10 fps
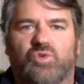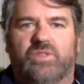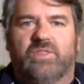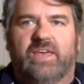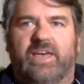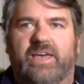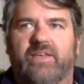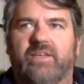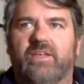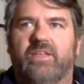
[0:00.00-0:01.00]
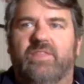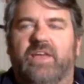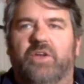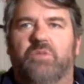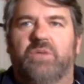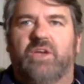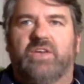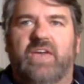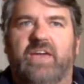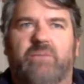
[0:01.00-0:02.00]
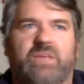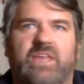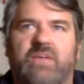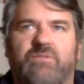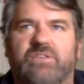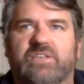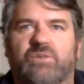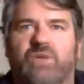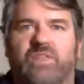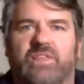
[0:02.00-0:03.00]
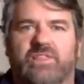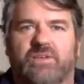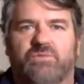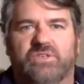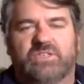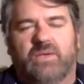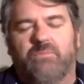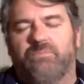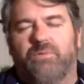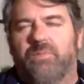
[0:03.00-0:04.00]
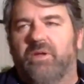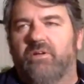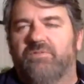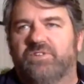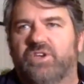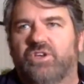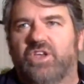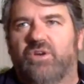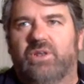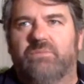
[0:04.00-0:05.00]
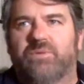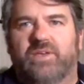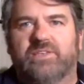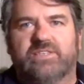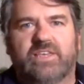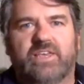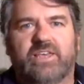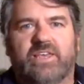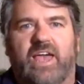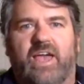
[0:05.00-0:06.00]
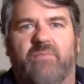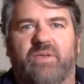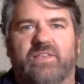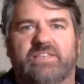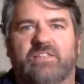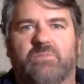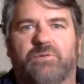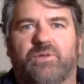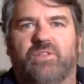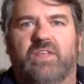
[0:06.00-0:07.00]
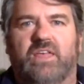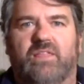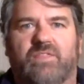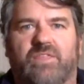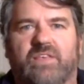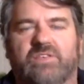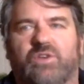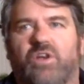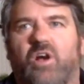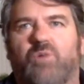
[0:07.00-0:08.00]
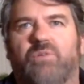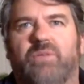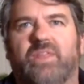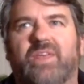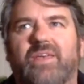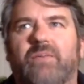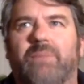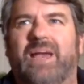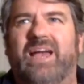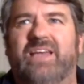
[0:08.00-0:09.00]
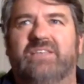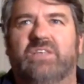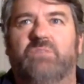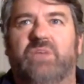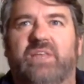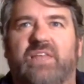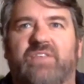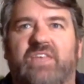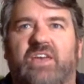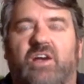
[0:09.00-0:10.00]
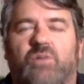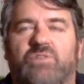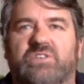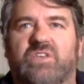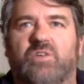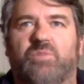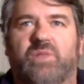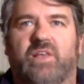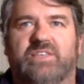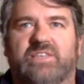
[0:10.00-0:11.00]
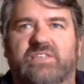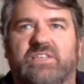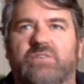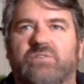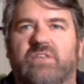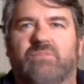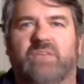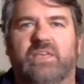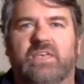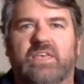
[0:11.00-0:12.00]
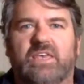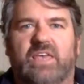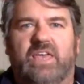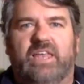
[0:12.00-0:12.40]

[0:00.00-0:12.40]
and make sure that they're they're going to be okay. I mean, every single athlete that was um, preparing for Tokyo Olympics um, has had to put things on hold. I mean, is going to be another year older, so he'll be like sixty or something,